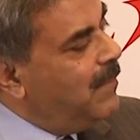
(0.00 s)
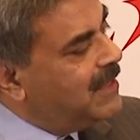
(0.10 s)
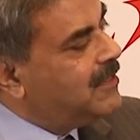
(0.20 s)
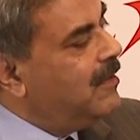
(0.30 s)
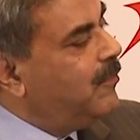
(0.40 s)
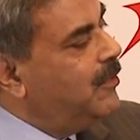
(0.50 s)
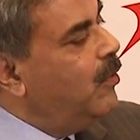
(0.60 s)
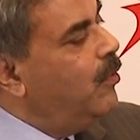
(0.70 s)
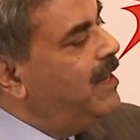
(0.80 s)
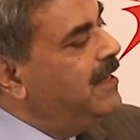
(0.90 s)
but, sir, for the
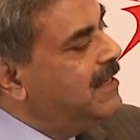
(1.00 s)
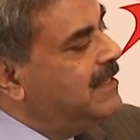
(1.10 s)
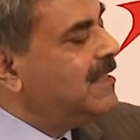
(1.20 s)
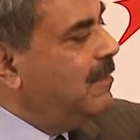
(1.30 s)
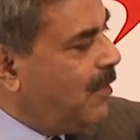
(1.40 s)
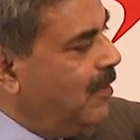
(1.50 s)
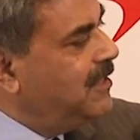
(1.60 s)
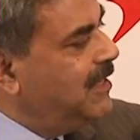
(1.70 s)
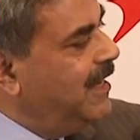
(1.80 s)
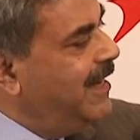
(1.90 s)
whole Indian
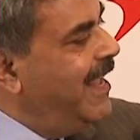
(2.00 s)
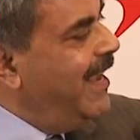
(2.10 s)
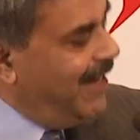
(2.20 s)
subcontinent.